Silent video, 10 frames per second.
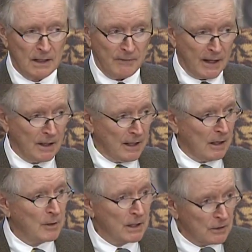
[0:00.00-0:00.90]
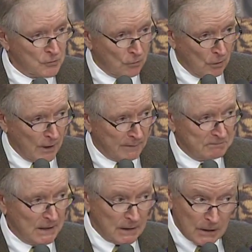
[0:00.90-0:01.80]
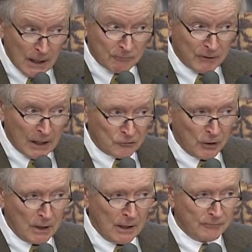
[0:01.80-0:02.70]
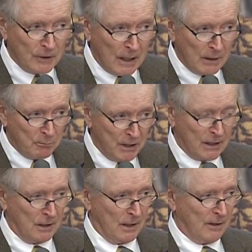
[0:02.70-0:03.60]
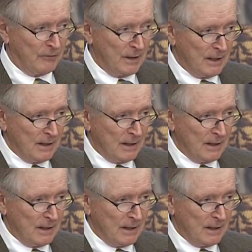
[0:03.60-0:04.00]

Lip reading: And that endowment is growing, not fast enough, not big enough